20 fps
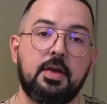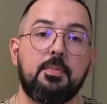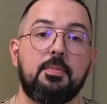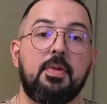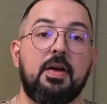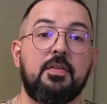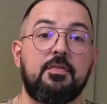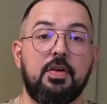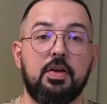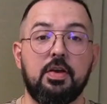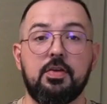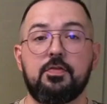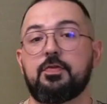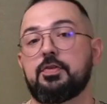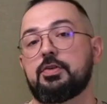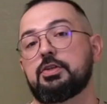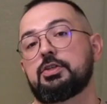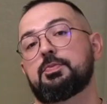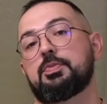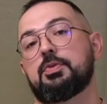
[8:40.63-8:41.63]
My very
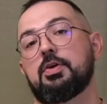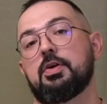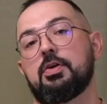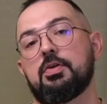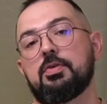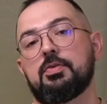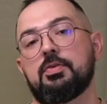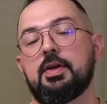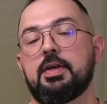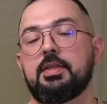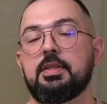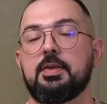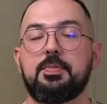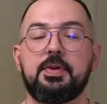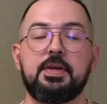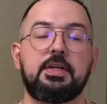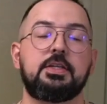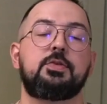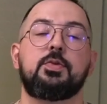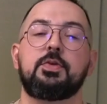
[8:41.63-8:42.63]
first pro, and the
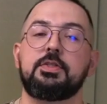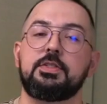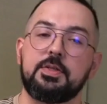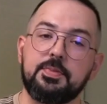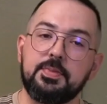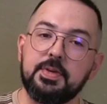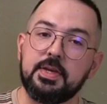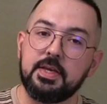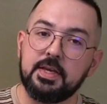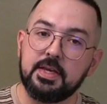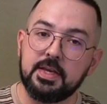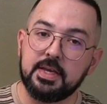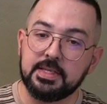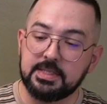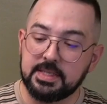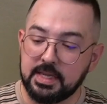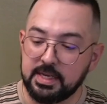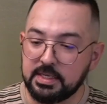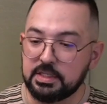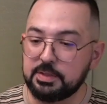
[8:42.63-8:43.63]
biggest one to me, is
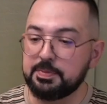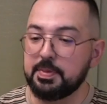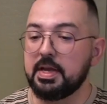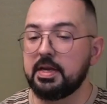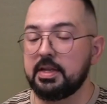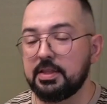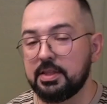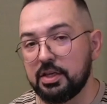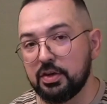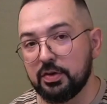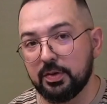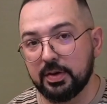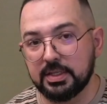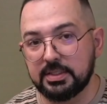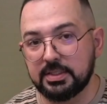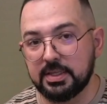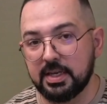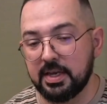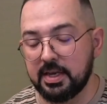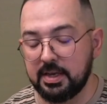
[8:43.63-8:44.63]
that it's made in the
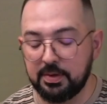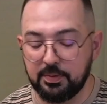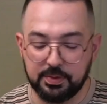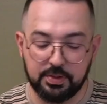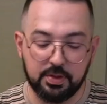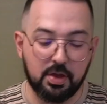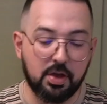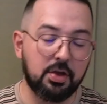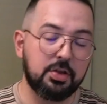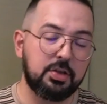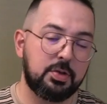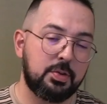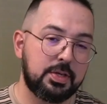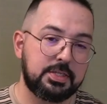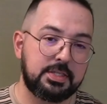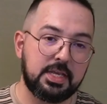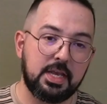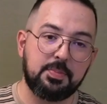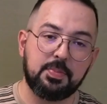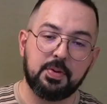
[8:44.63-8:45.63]
USA with all
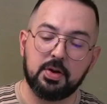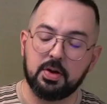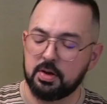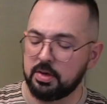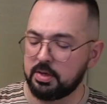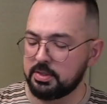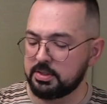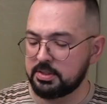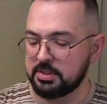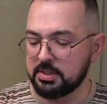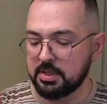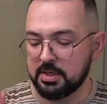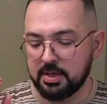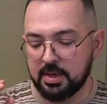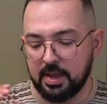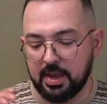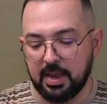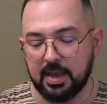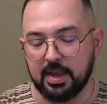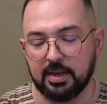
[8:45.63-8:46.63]
USA parts
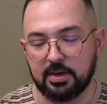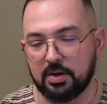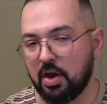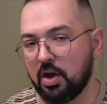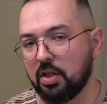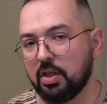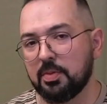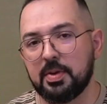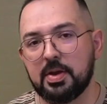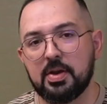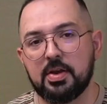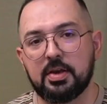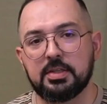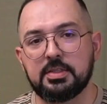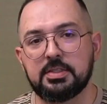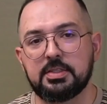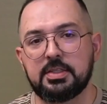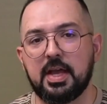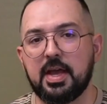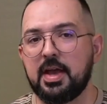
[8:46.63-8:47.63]
and all American
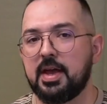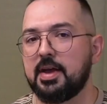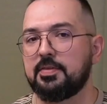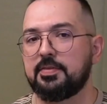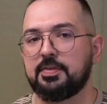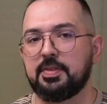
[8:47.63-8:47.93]
staff.